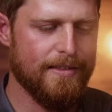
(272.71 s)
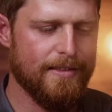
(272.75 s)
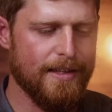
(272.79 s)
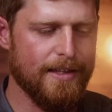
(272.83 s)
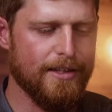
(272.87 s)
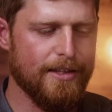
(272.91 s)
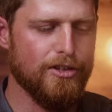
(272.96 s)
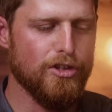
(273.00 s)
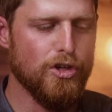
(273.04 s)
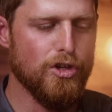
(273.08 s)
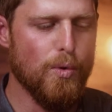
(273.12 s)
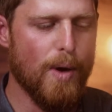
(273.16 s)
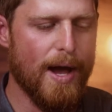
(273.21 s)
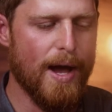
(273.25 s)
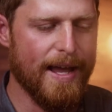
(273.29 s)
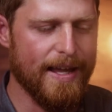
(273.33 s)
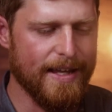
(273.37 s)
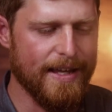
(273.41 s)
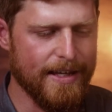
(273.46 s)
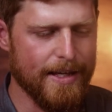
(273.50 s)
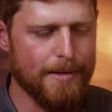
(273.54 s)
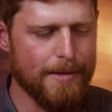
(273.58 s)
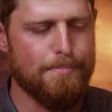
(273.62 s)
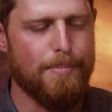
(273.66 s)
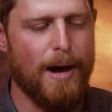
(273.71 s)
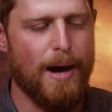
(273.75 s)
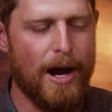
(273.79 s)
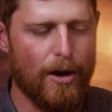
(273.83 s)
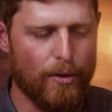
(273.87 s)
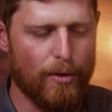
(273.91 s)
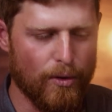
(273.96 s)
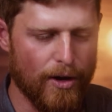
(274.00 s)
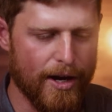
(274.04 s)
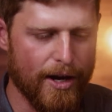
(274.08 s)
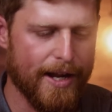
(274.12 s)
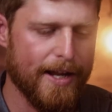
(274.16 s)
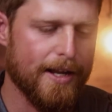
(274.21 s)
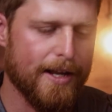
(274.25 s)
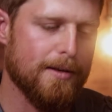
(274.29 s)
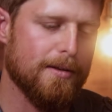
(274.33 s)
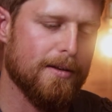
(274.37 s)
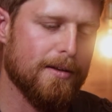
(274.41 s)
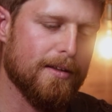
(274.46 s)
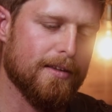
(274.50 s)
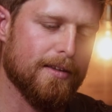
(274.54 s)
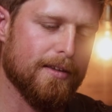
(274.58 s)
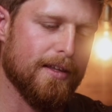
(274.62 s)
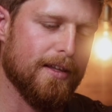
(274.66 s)
the U A E,
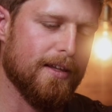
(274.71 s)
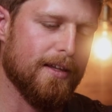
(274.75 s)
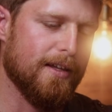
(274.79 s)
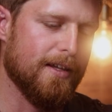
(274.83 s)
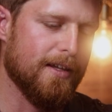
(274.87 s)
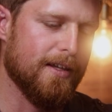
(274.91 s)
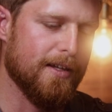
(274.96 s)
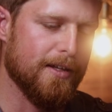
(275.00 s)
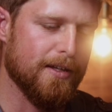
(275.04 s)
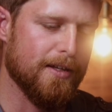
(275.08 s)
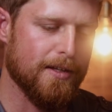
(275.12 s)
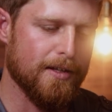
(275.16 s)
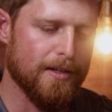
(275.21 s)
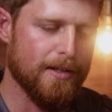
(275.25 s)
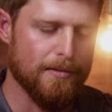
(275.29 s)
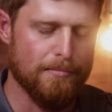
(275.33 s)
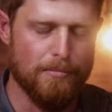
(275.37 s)
Bahrain, the